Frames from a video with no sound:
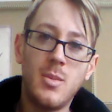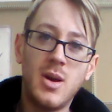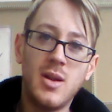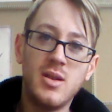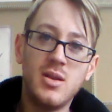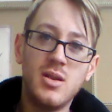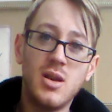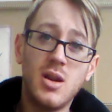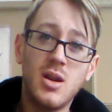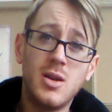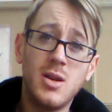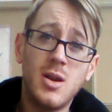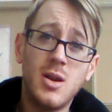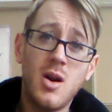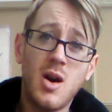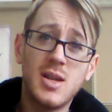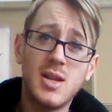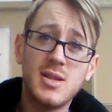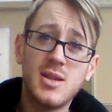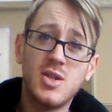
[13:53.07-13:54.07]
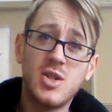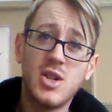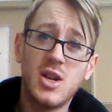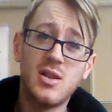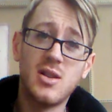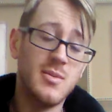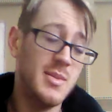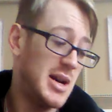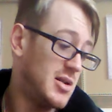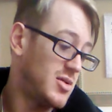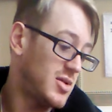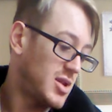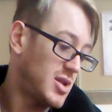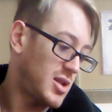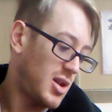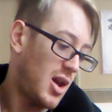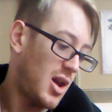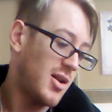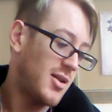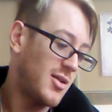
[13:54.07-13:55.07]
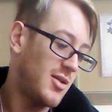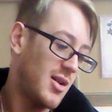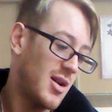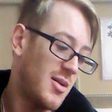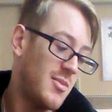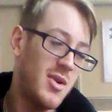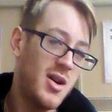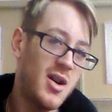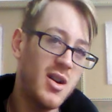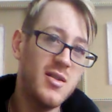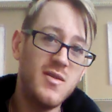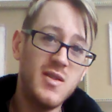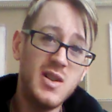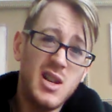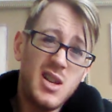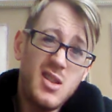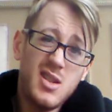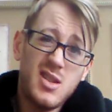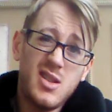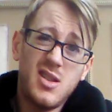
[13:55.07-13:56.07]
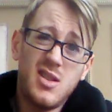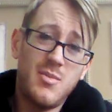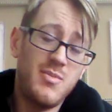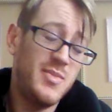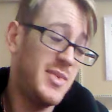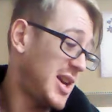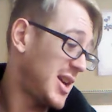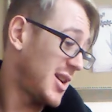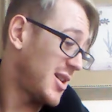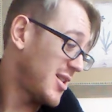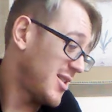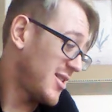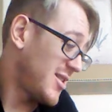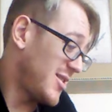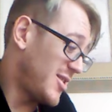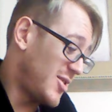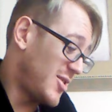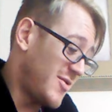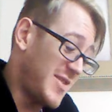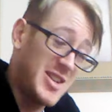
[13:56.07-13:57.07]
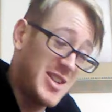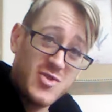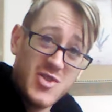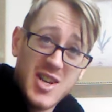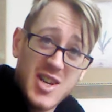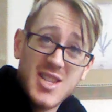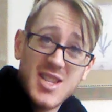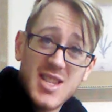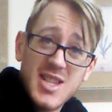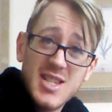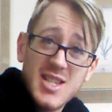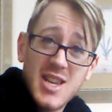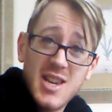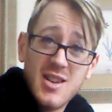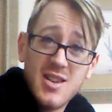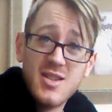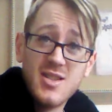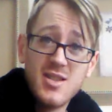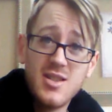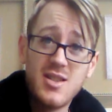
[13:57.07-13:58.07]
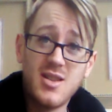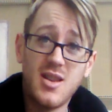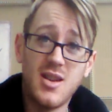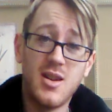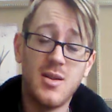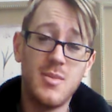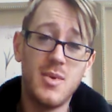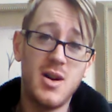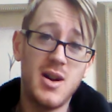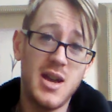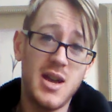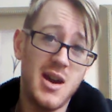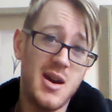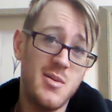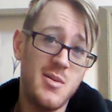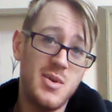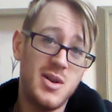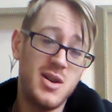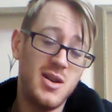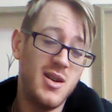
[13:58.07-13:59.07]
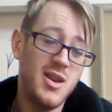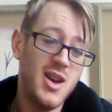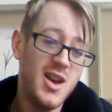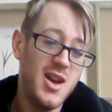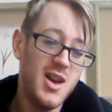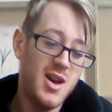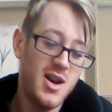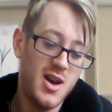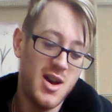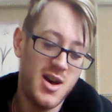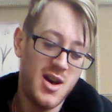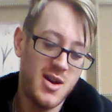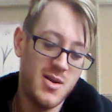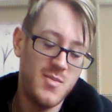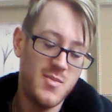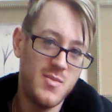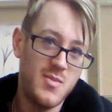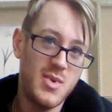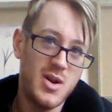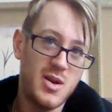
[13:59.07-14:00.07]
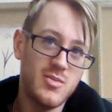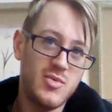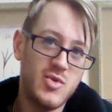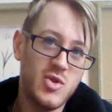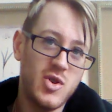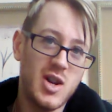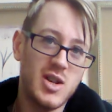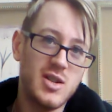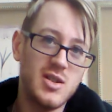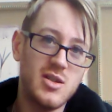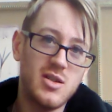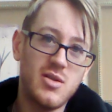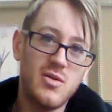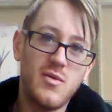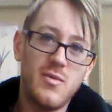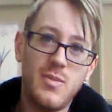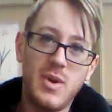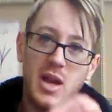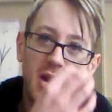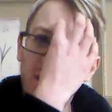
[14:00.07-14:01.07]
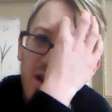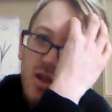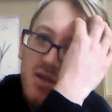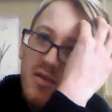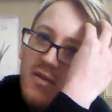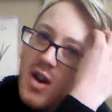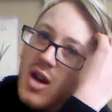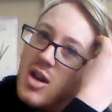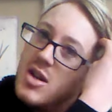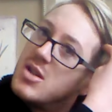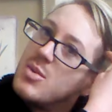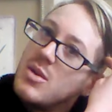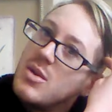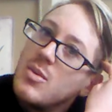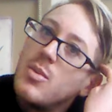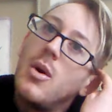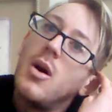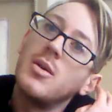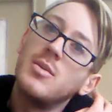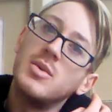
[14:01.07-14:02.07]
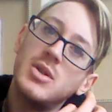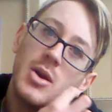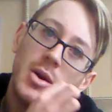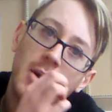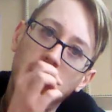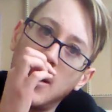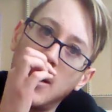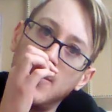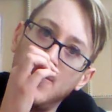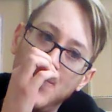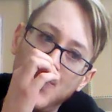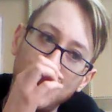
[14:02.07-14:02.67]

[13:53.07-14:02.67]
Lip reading: and you guys can check them out. So hopefully this is something you're interested in, because I am, and I'm trying to sort of be quite diverse with what I'm doing